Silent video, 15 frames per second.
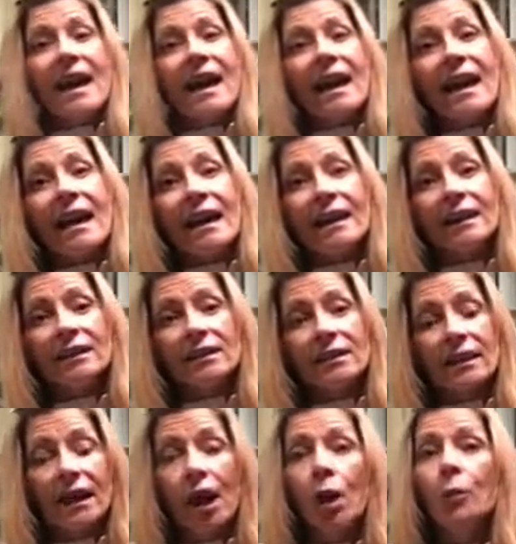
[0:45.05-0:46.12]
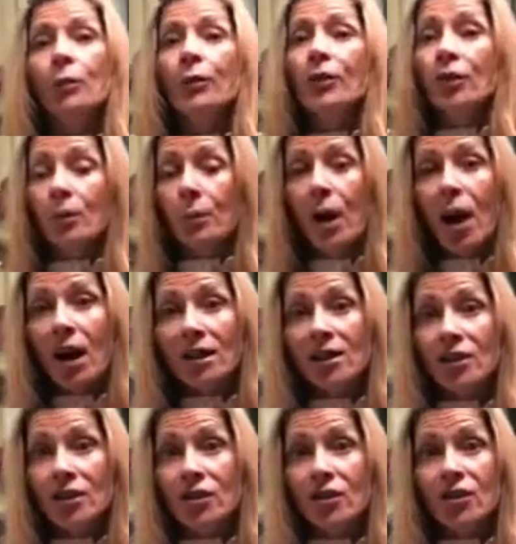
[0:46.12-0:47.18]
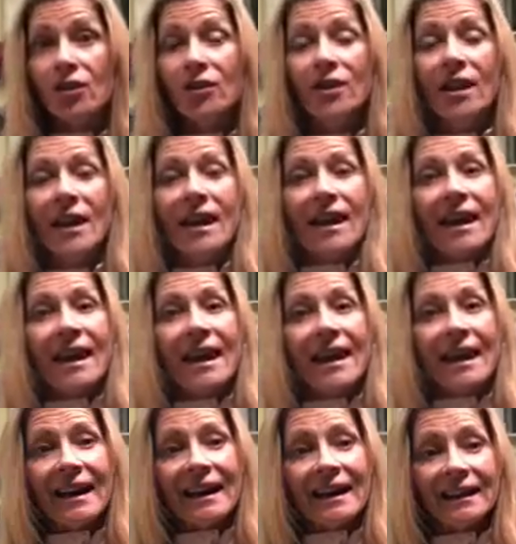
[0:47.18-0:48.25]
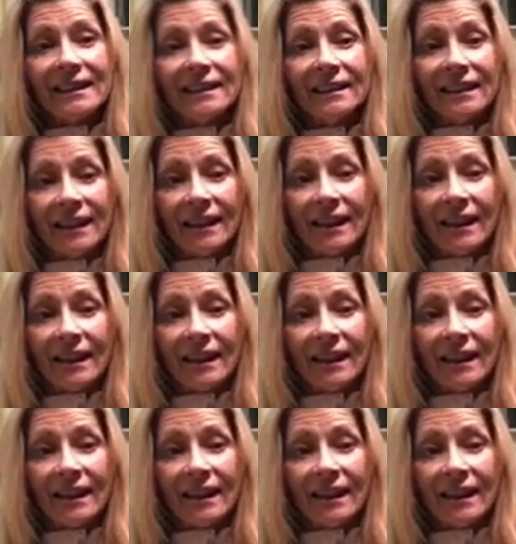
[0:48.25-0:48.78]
and help with your posture. And